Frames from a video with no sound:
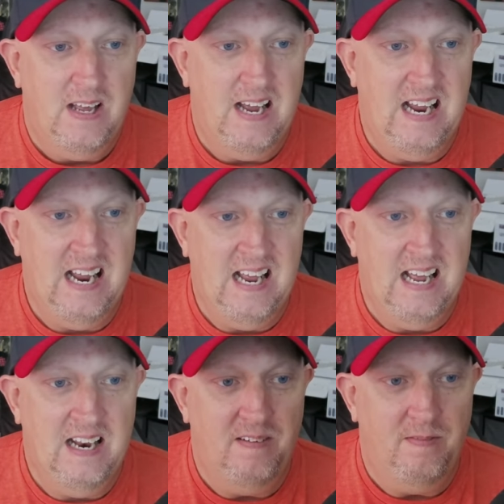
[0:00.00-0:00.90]

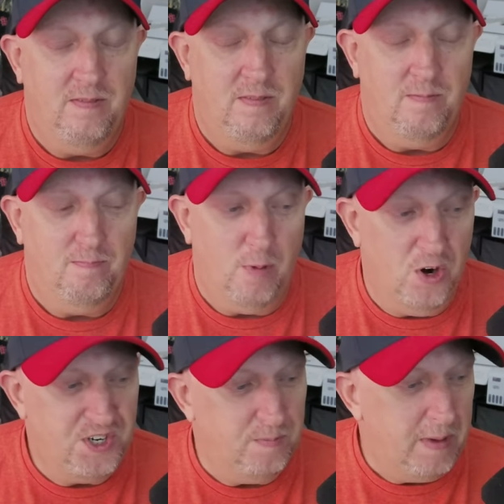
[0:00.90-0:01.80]
And
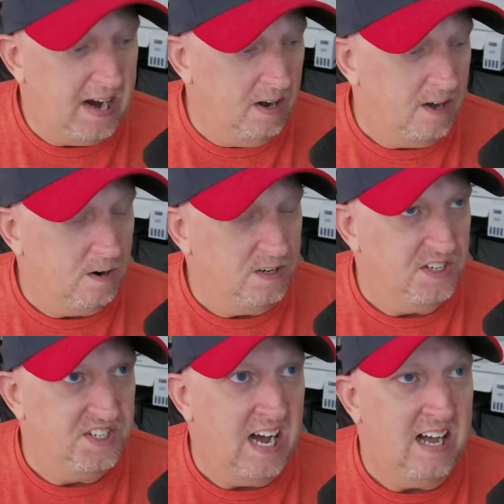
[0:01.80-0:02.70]
Martian Manhunter
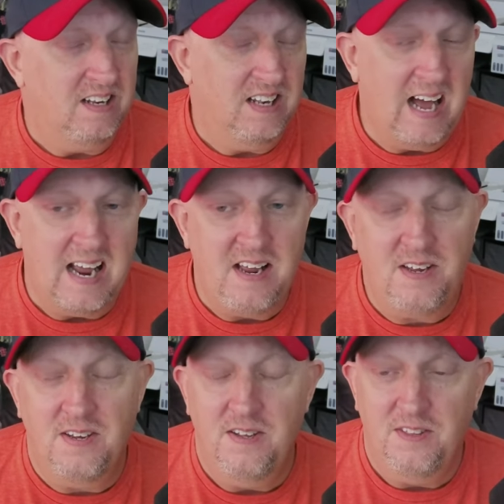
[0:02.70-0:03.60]
does not like
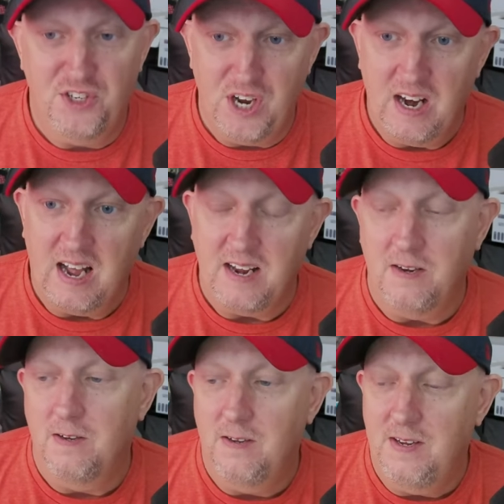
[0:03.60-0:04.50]
the Jedi.
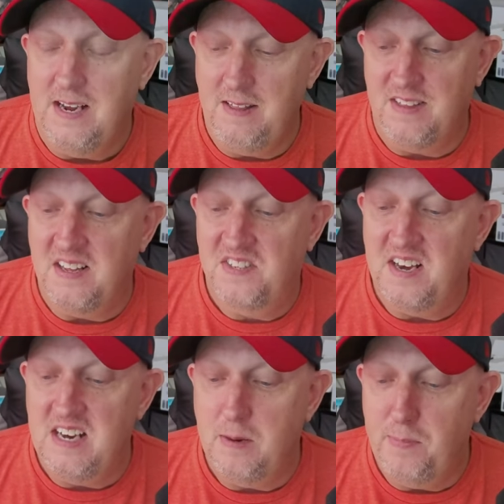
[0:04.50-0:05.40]
He thinks they
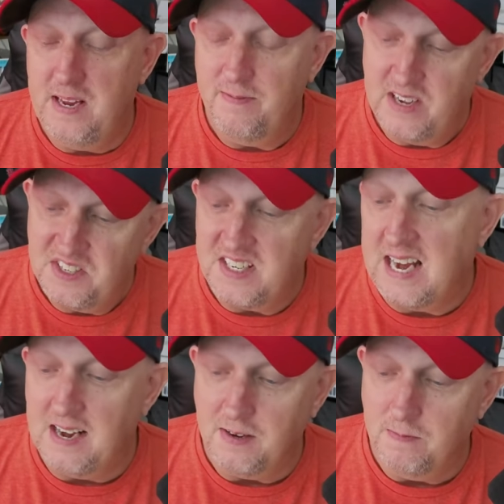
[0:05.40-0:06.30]
need to be
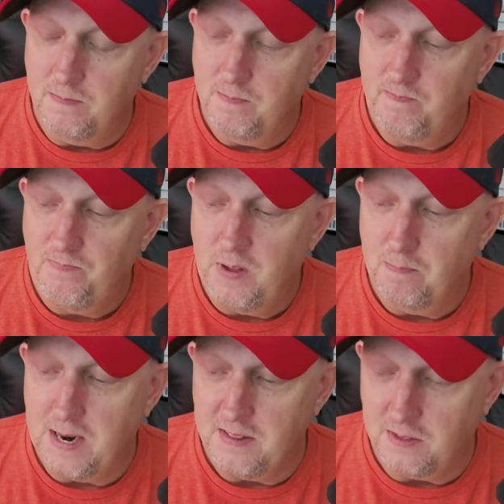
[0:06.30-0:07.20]
investigated
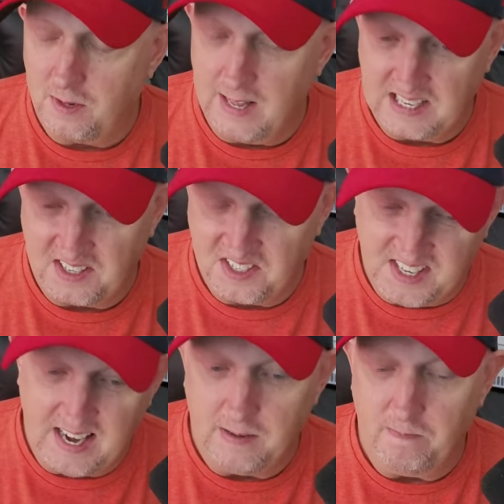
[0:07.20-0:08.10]
by the Galactic
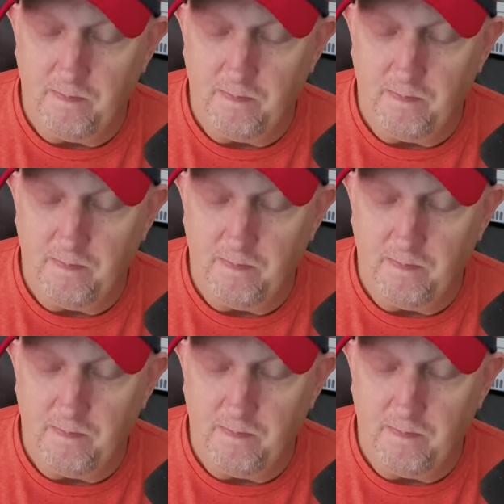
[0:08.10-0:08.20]
Senate.